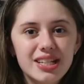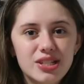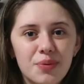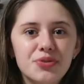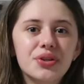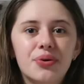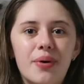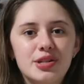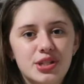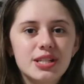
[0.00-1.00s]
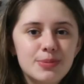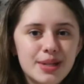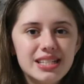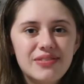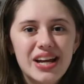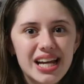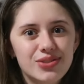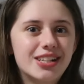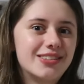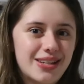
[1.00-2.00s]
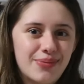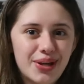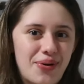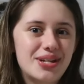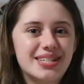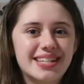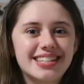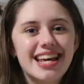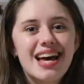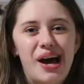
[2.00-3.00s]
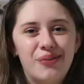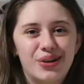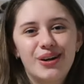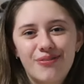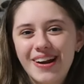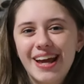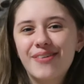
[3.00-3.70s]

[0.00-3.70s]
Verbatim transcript: guys so much for the questions because if you guys wouldn't have sent me questions, I wouldn't have been